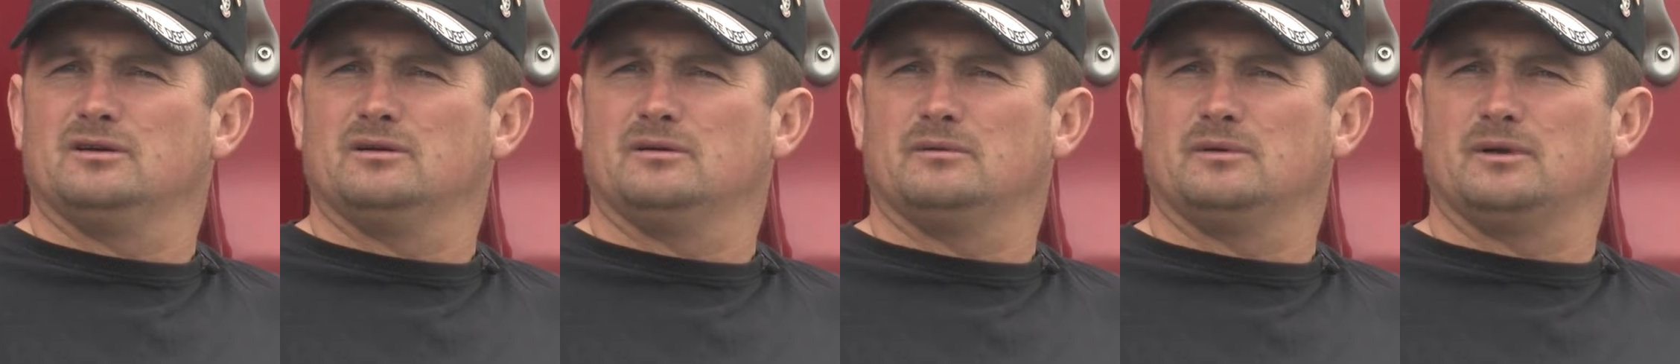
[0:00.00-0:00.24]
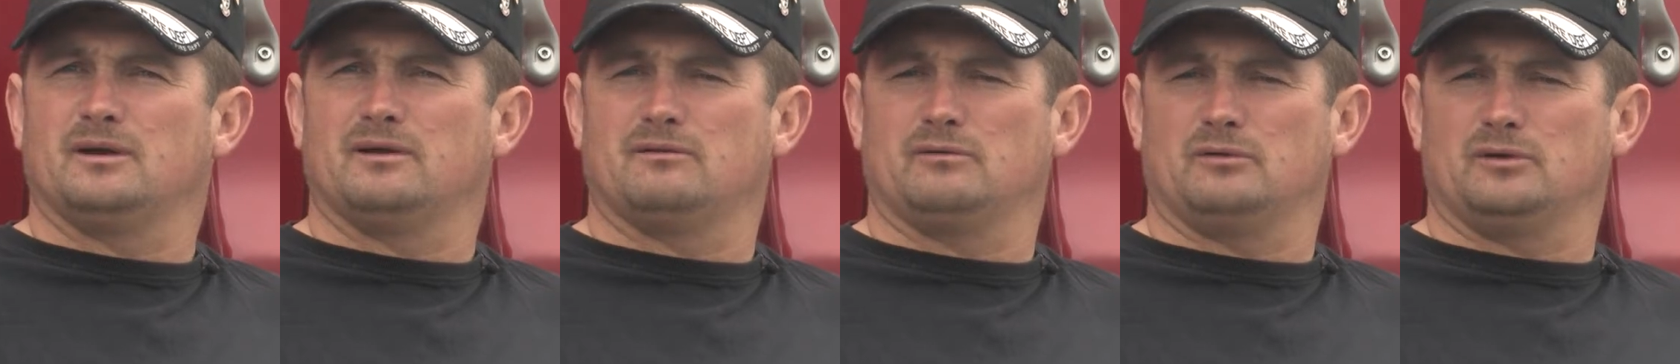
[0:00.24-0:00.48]

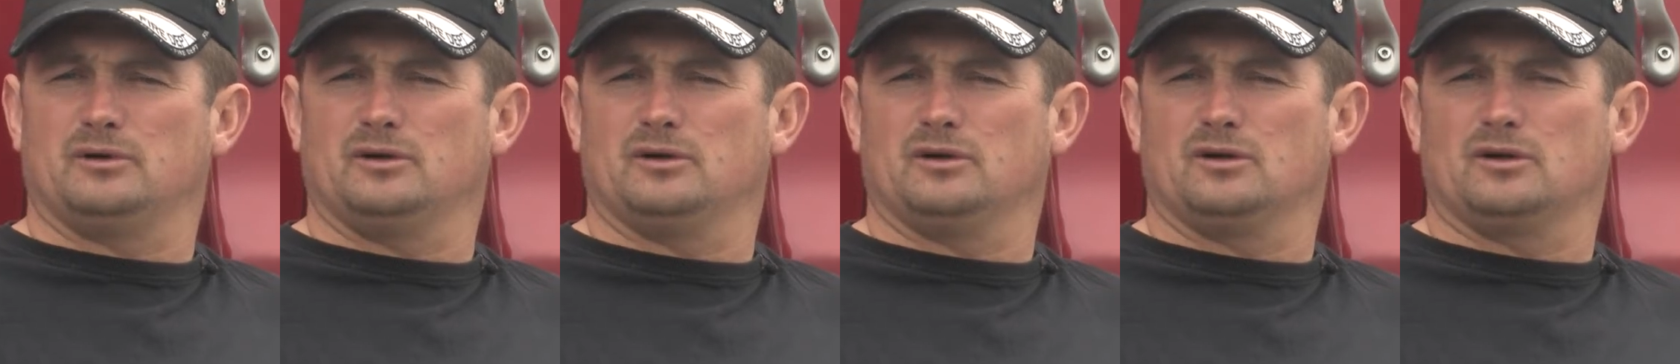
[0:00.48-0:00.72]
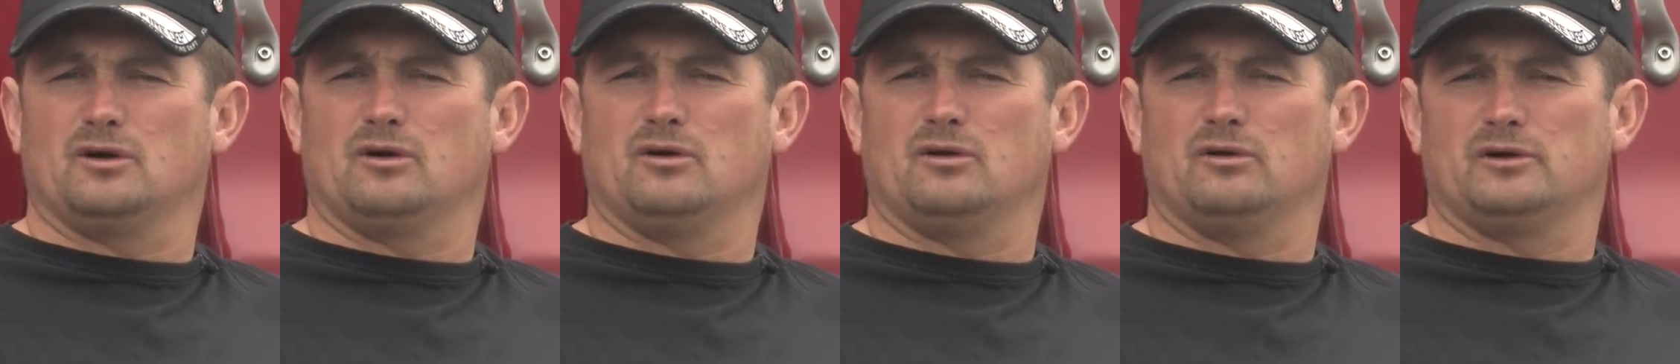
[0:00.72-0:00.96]
And everywhere
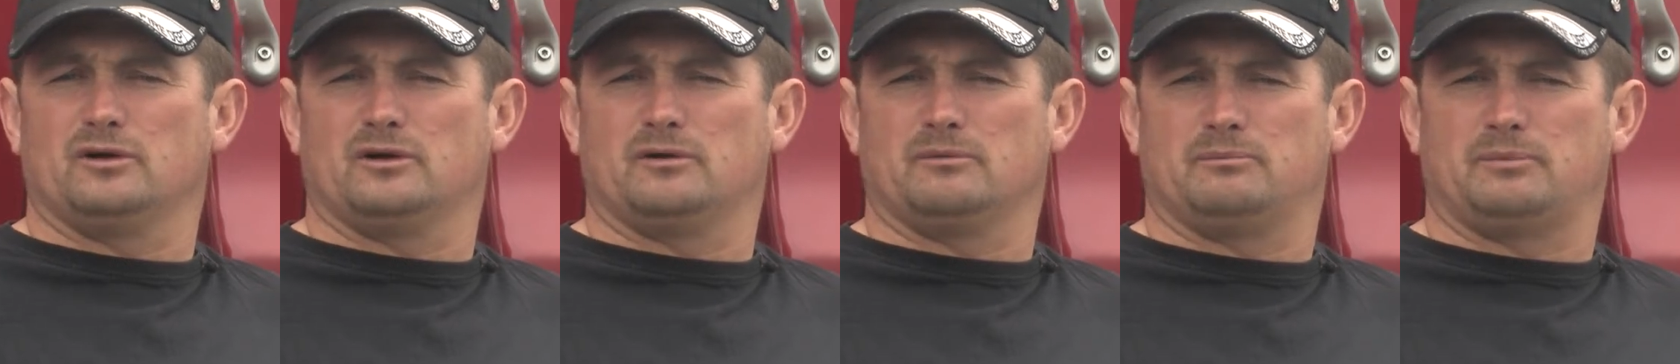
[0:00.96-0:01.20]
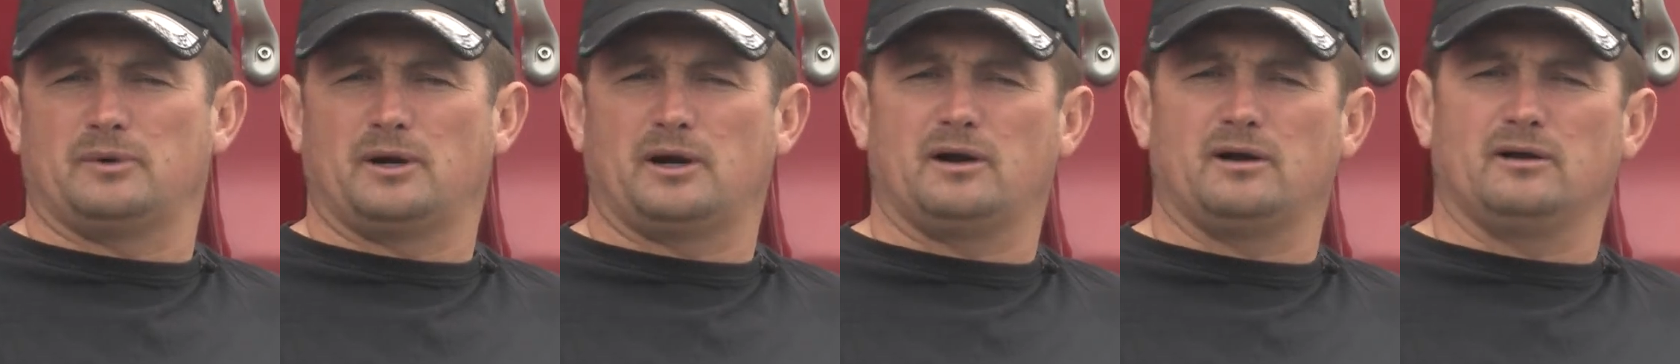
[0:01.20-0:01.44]
you go, they're
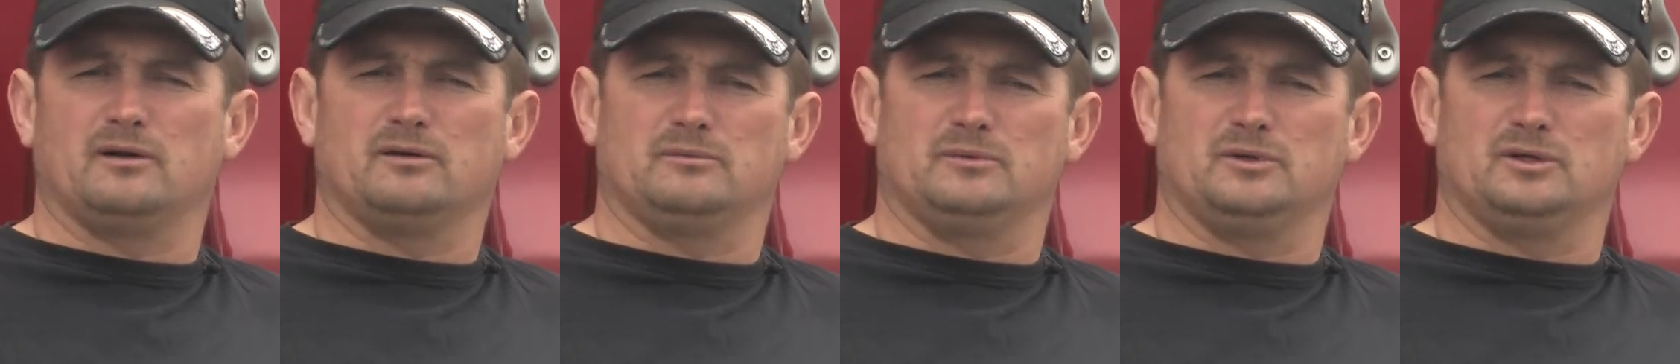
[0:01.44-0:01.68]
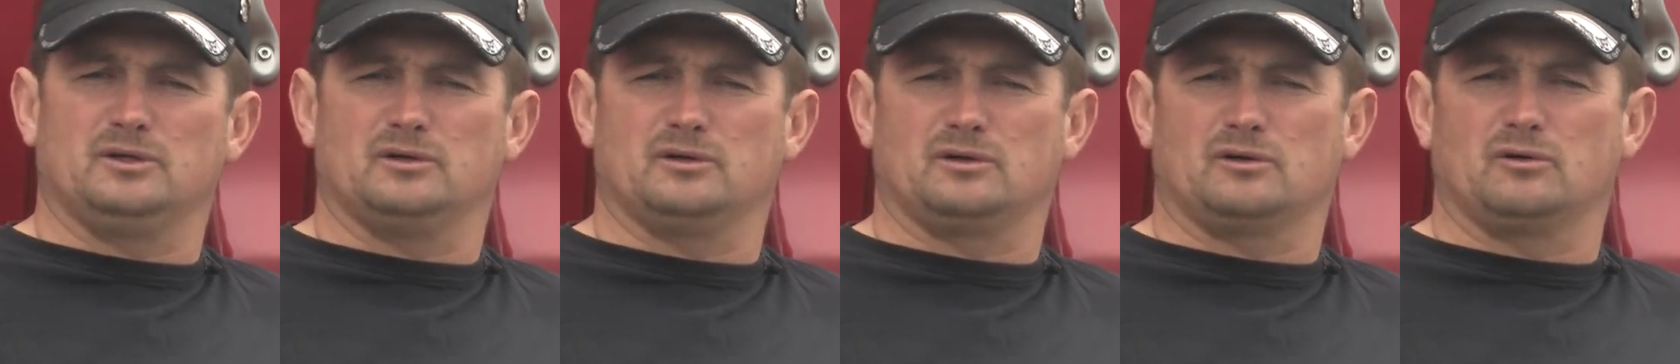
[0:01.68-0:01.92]
barely, I
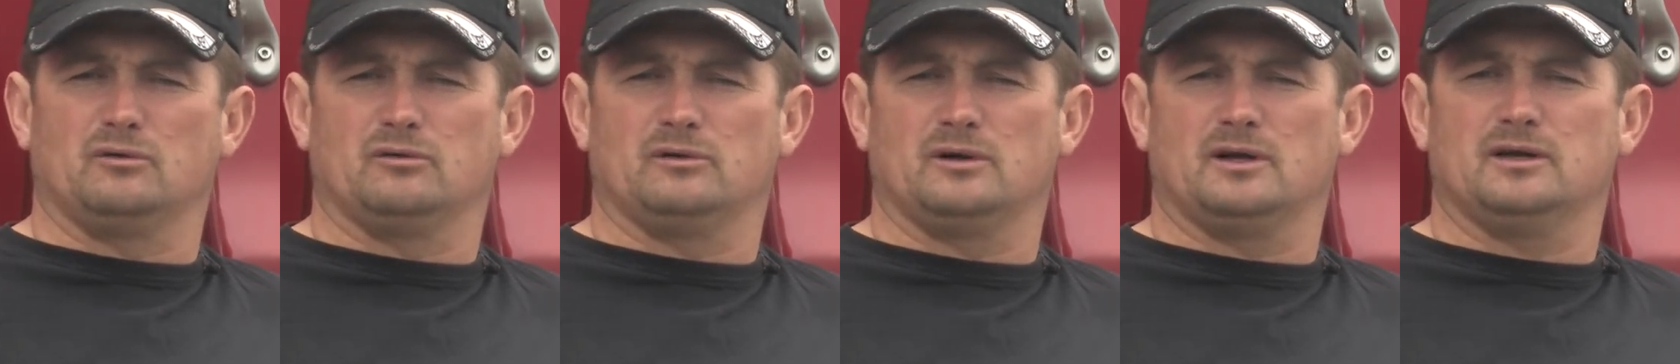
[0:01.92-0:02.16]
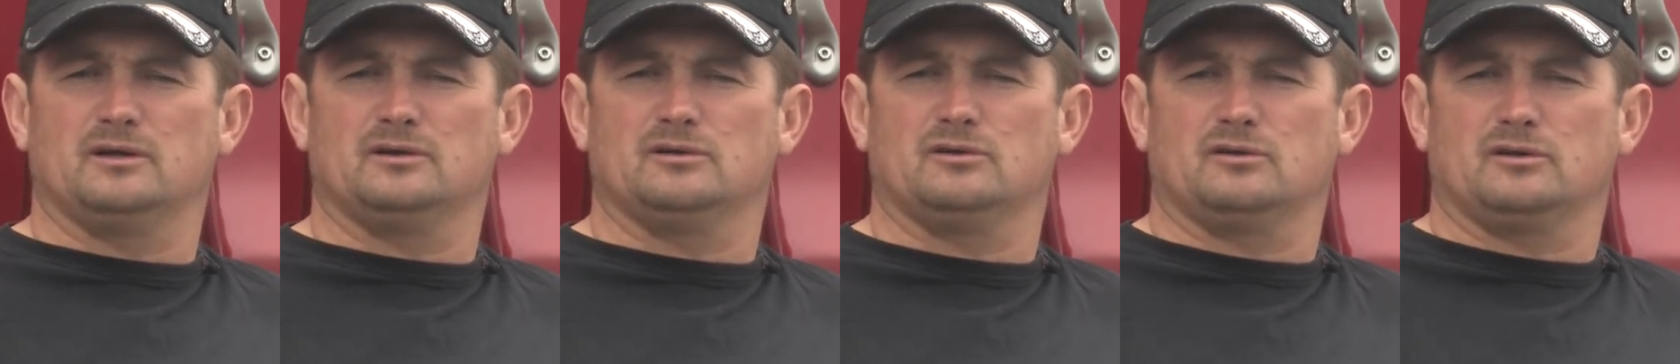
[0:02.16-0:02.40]
mean, you're going
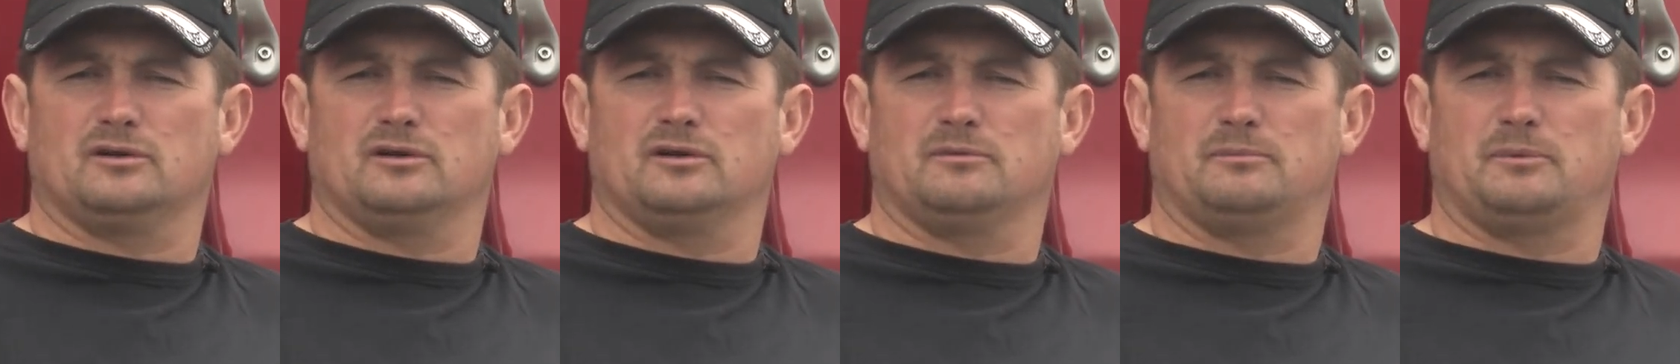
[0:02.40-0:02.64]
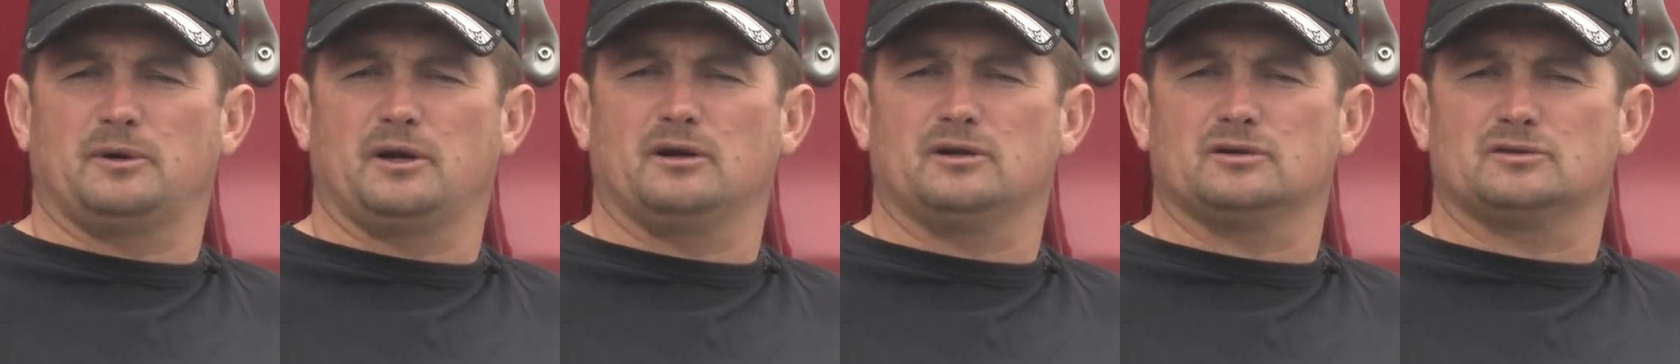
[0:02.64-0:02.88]
around, you look at your
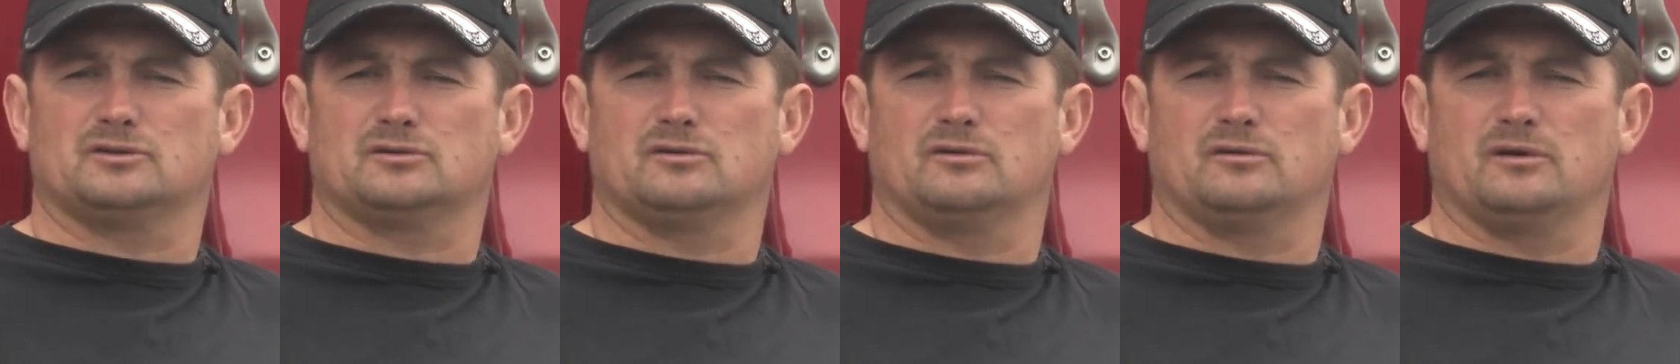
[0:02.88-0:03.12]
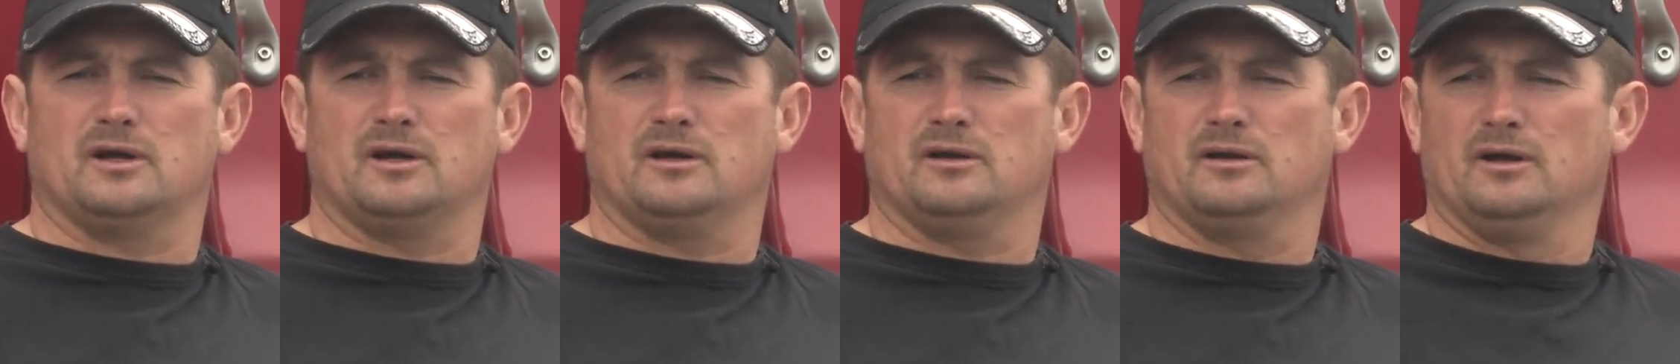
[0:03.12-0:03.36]
parents
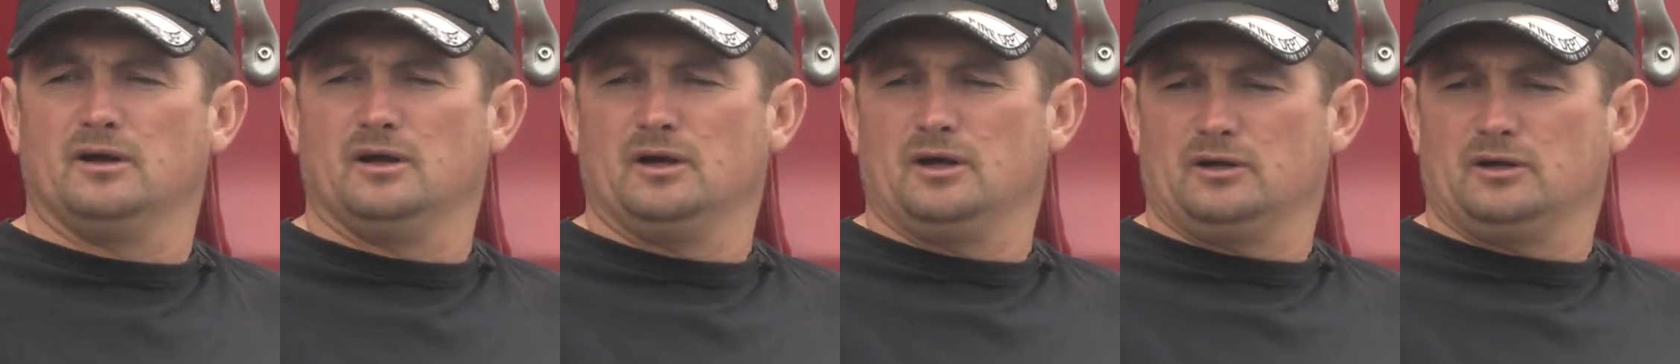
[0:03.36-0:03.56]
going around,